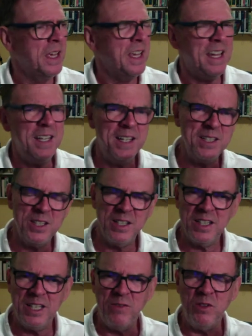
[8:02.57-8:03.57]
He
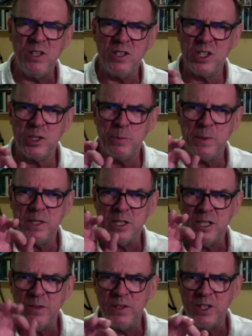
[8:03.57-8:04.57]
doesn't give you
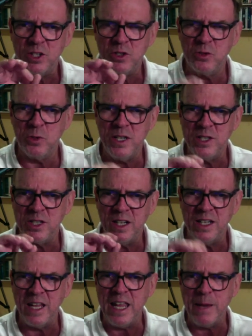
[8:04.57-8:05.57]
specific streets
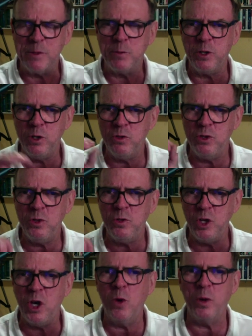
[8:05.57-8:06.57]
and names, but you do
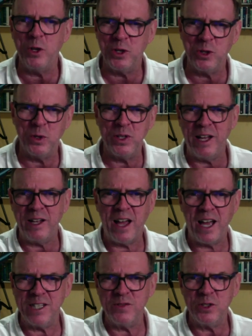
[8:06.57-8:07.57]
know when you're going down
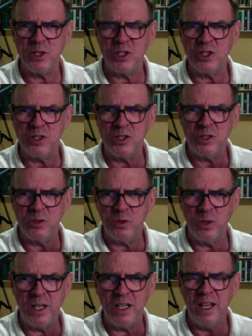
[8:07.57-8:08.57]
Oxford
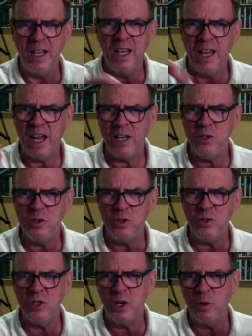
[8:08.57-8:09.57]
Street, and you
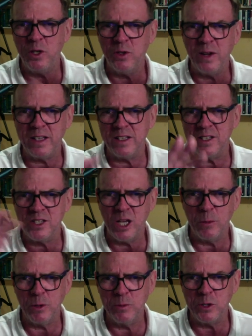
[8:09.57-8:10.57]
do know when you're out in the
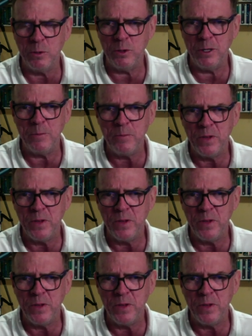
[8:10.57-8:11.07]
suburbs a bit,